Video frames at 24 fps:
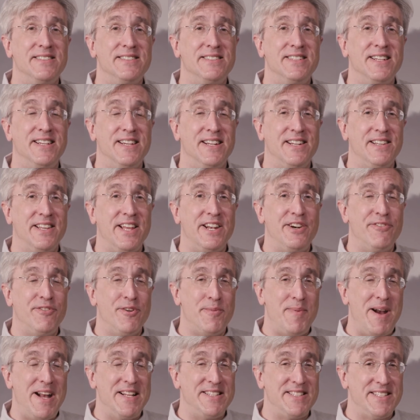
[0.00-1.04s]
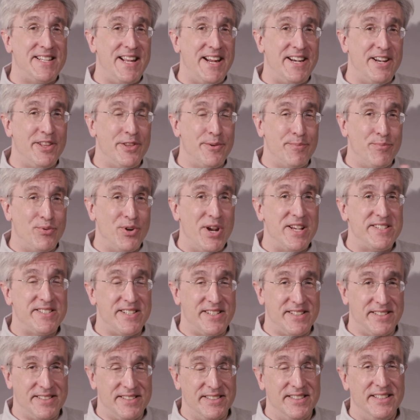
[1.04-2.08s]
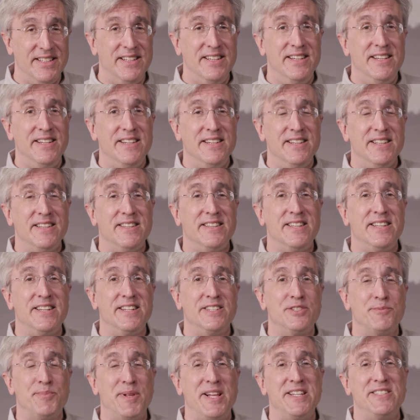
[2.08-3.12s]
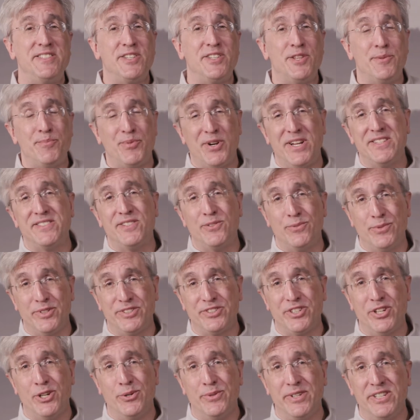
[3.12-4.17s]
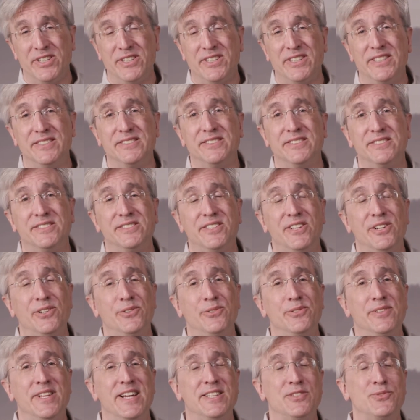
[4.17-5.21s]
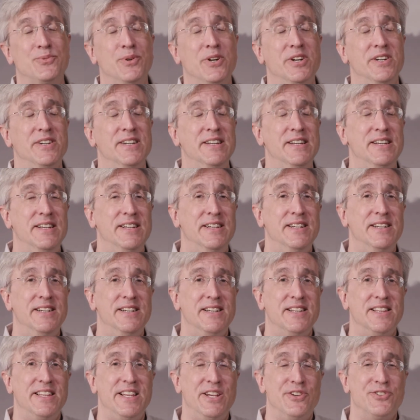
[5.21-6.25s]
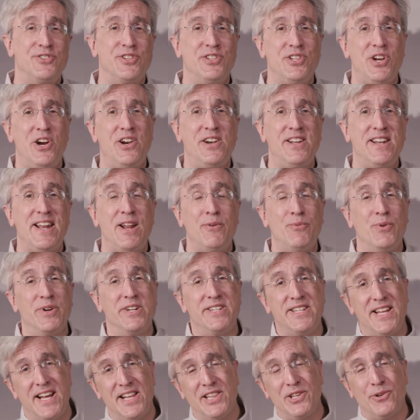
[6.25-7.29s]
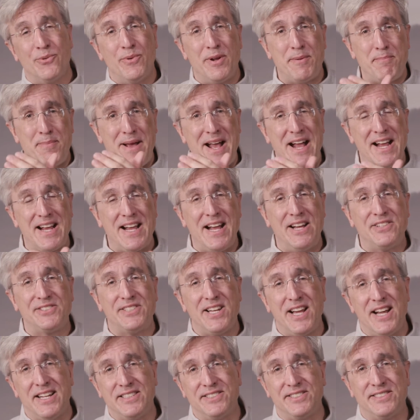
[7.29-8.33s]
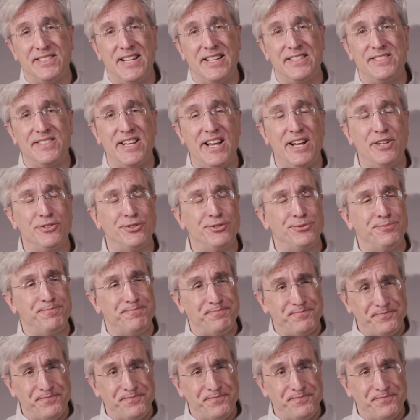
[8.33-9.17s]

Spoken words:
to get a letter from Einstein to the president that explains to the president what's going on. So that's where Leo Szilard and Edward Teller went back out to Einstein's house,